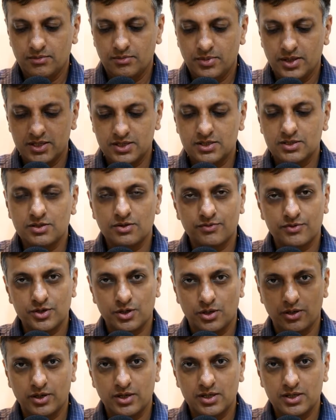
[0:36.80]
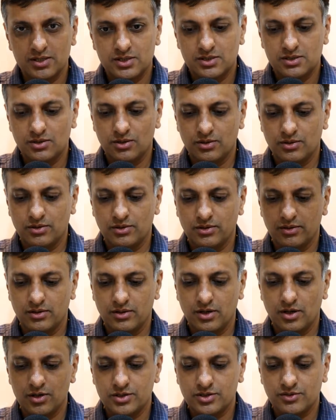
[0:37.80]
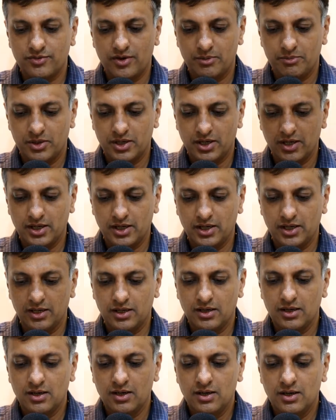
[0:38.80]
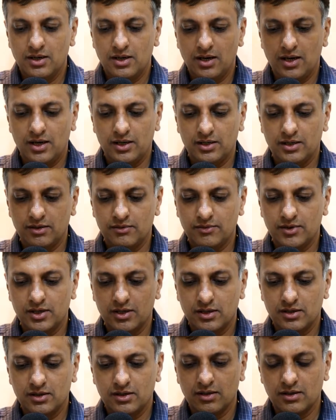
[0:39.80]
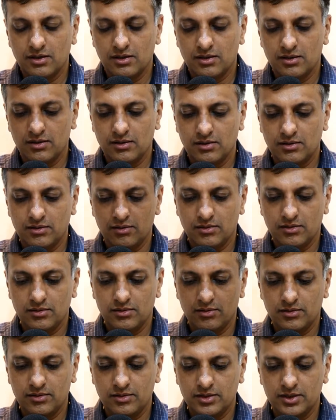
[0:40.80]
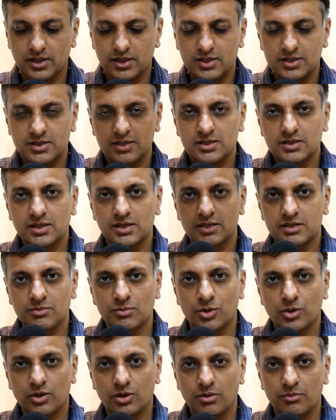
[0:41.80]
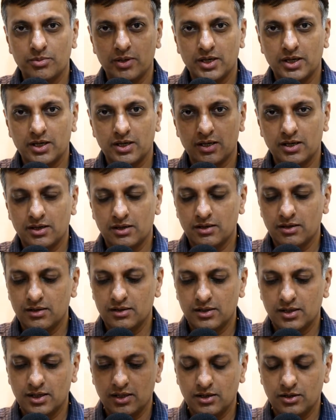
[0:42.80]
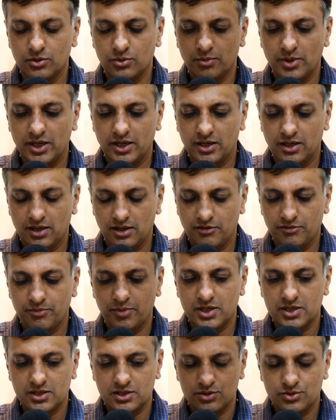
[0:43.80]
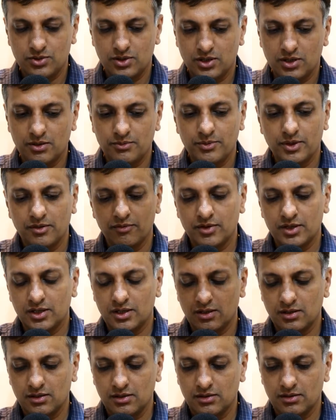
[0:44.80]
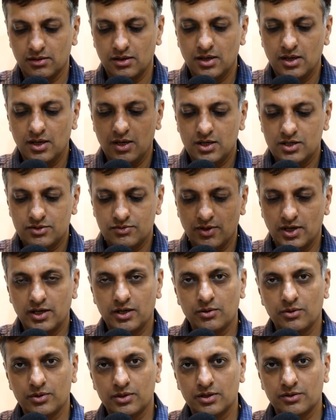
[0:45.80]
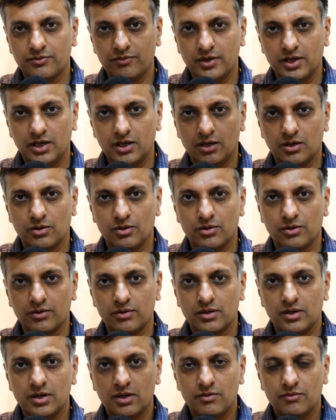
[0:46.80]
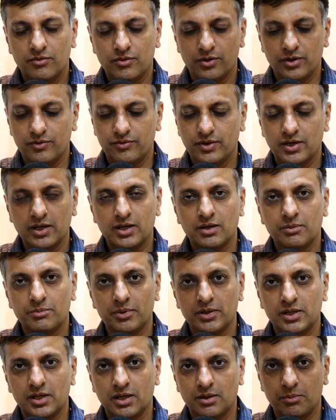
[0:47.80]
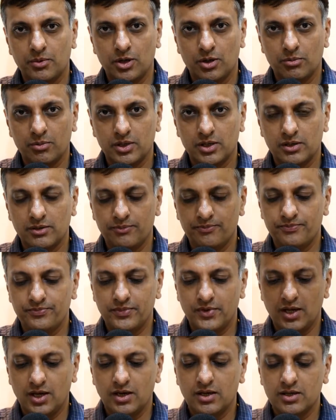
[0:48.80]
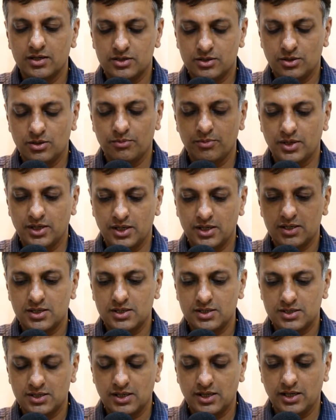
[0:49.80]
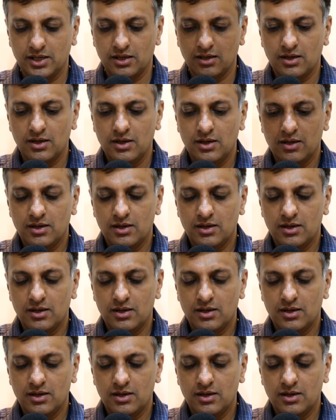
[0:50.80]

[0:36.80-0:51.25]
presence of jaundice or loss of appetite, and then when the disease gets more complicated, then you might have patients who are coming with swelling over the feet or fluid filling up in the abdomen and its complications like